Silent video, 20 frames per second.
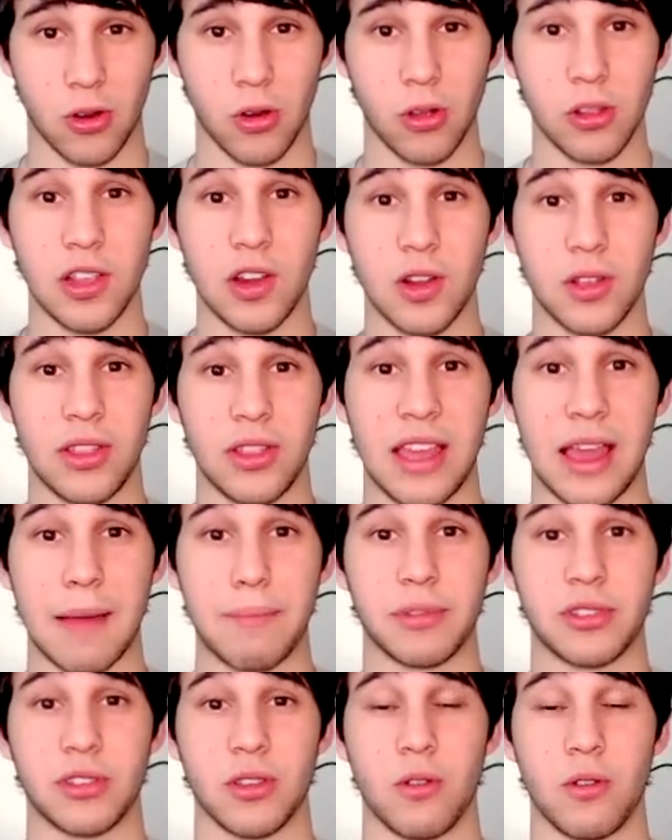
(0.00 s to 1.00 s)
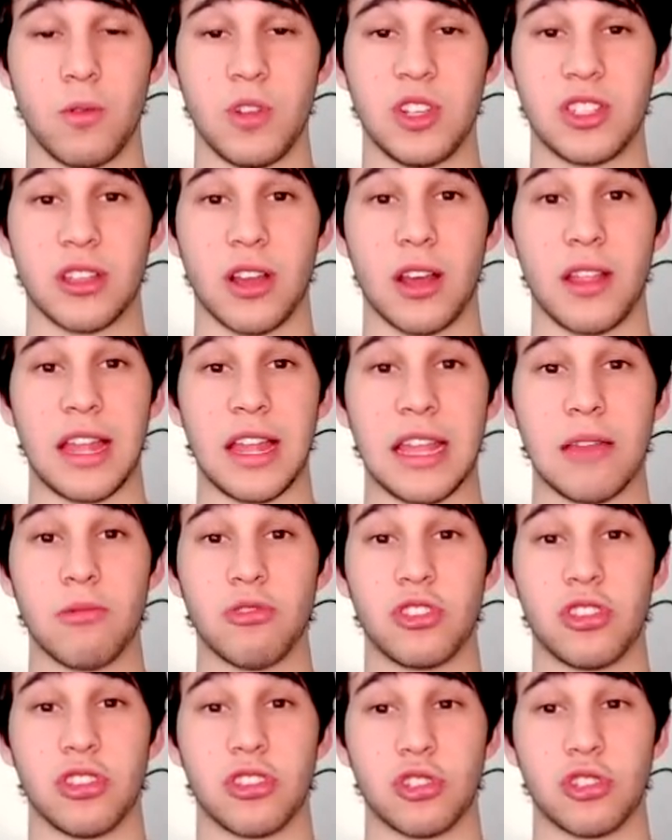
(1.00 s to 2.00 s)
Earlier in the episode, we saw that he
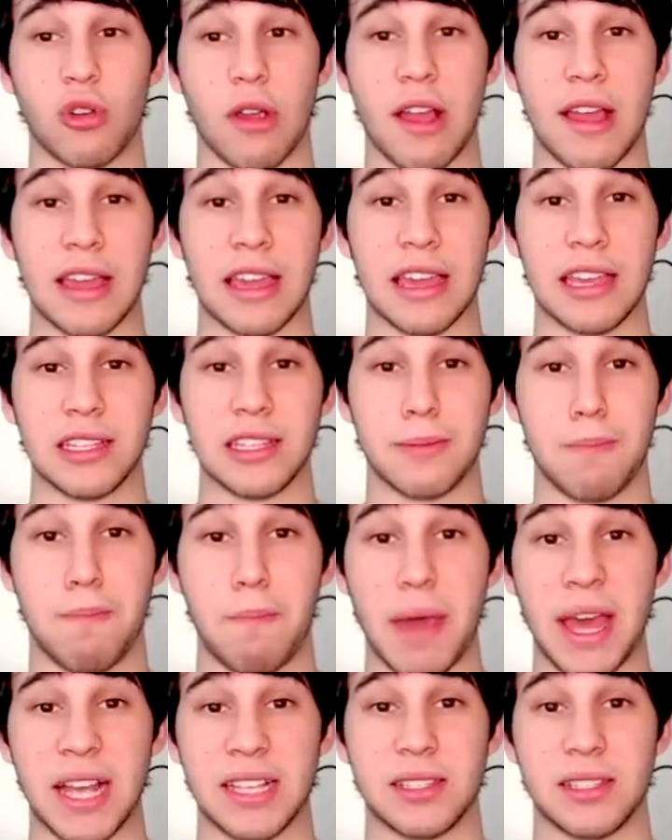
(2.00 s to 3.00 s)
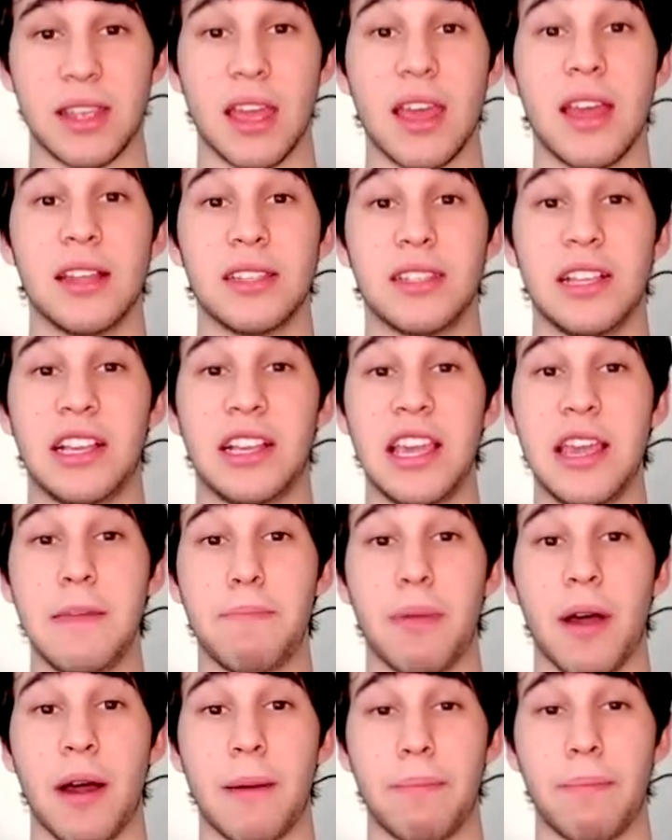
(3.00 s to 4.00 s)
was just trying his best to
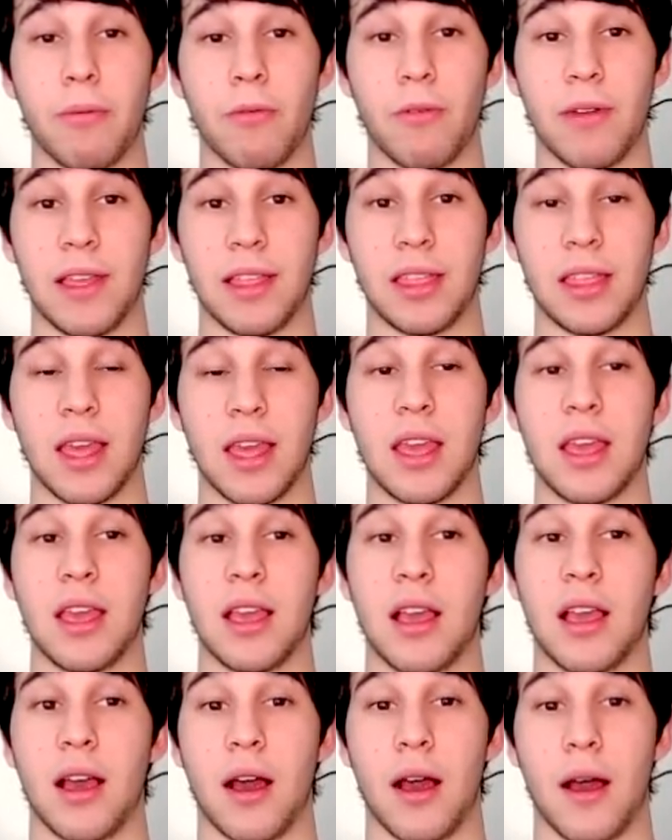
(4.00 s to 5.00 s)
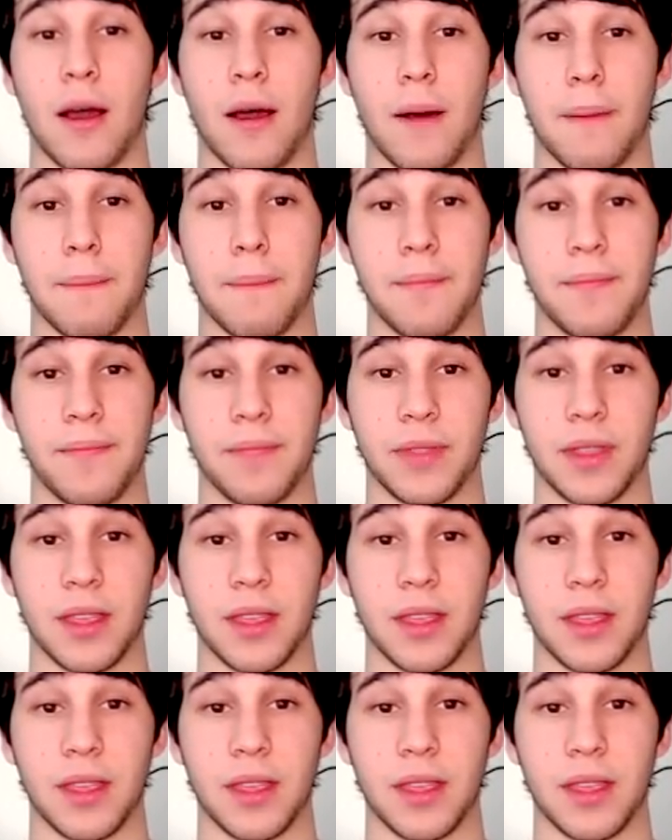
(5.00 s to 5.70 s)
keep up with Imaizumi